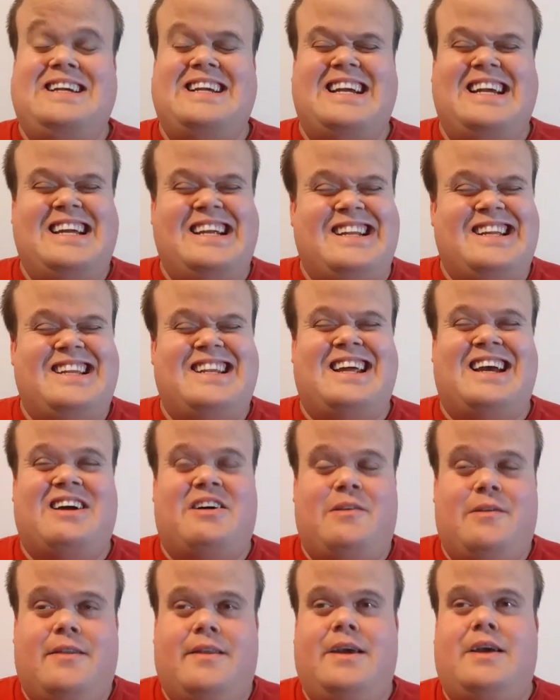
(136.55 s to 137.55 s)
England
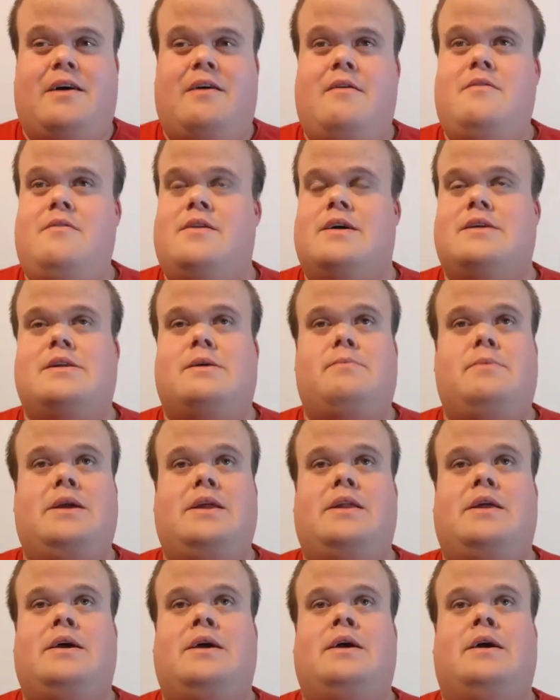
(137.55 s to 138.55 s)
held their own, and I
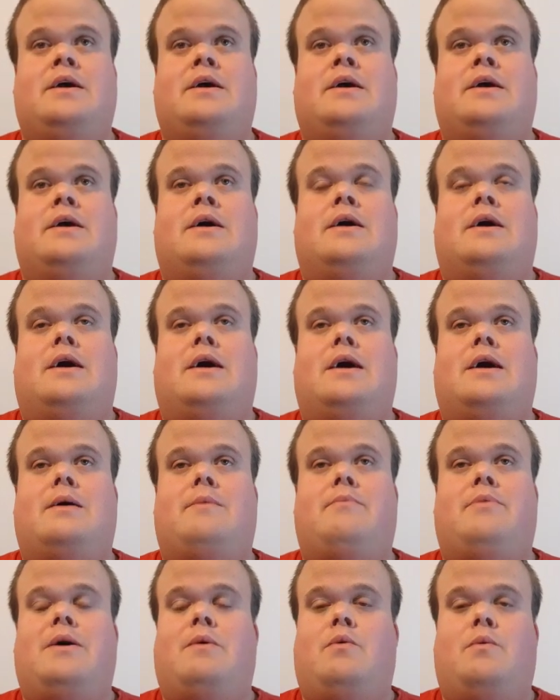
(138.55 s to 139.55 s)
mean,
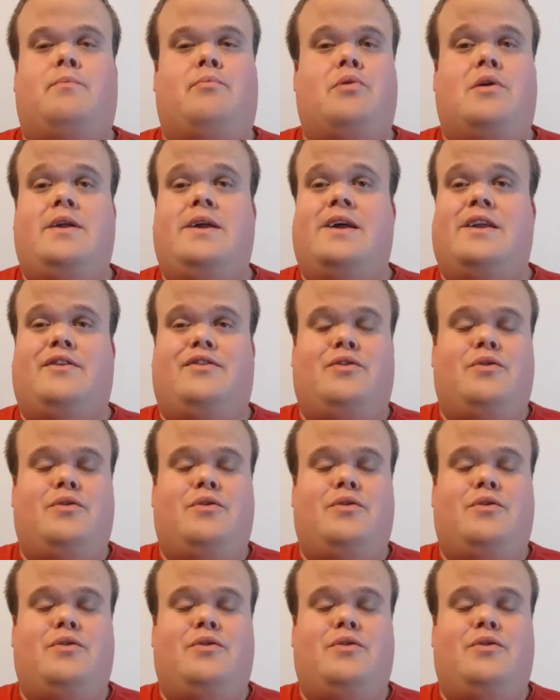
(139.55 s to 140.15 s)
they were brilliant.